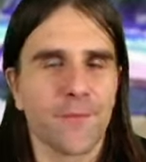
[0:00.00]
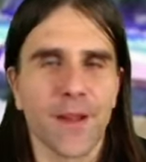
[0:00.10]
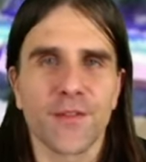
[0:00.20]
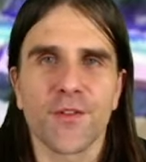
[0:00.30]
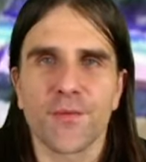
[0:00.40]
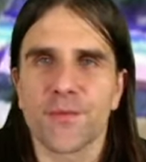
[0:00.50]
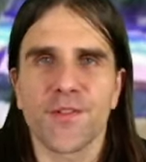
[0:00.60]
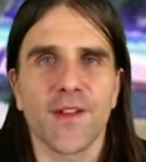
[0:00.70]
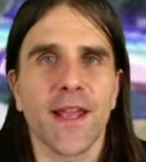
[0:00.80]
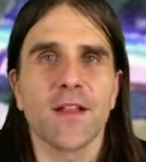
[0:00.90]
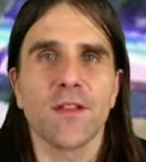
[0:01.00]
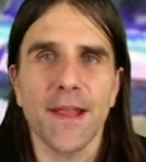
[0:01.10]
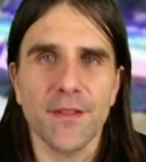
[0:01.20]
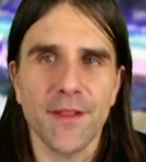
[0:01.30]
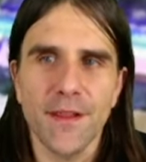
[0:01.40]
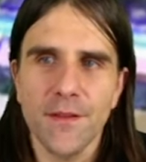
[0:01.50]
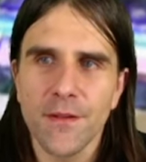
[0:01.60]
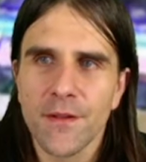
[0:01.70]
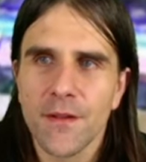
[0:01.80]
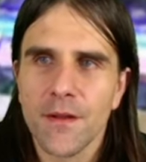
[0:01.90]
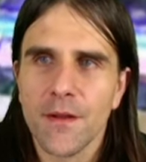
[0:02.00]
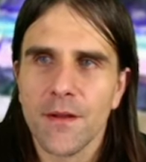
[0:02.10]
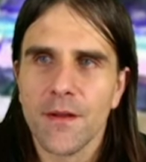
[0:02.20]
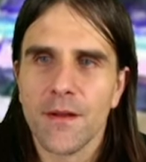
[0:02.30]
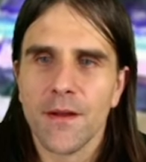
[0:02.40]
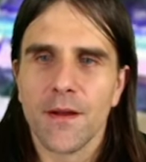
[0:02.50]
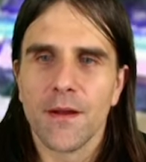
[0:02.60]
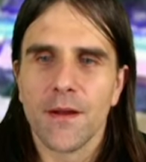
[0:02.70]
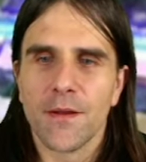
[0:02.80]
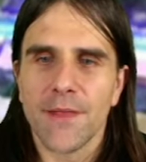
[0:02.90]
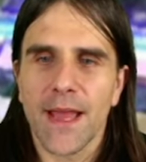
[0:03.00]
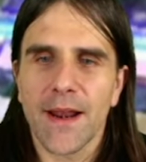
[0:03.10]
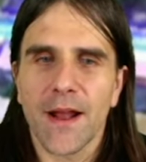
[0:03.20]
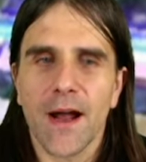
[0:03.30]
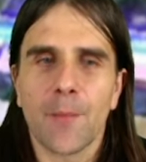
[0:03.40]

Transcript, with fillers: been saying lately that uh,